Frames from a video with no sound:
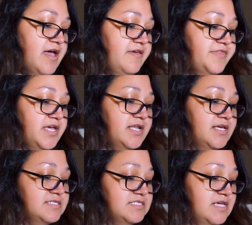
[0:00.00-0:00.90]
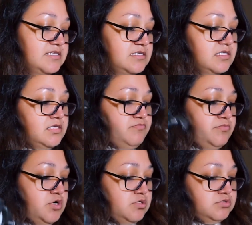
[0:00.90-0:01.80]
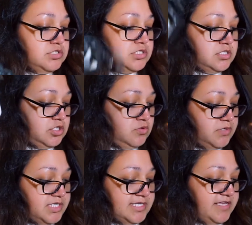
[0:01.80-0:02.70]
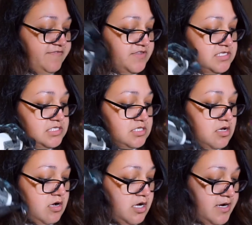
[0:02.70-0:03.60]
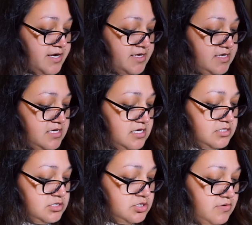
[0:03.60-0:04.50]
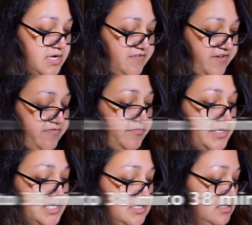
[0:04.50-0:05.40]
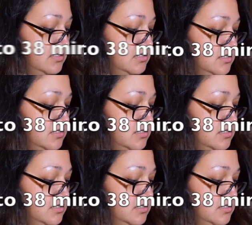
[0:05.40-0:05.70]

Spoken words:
And then it says that the most you wanna leave this on is 25 minutes.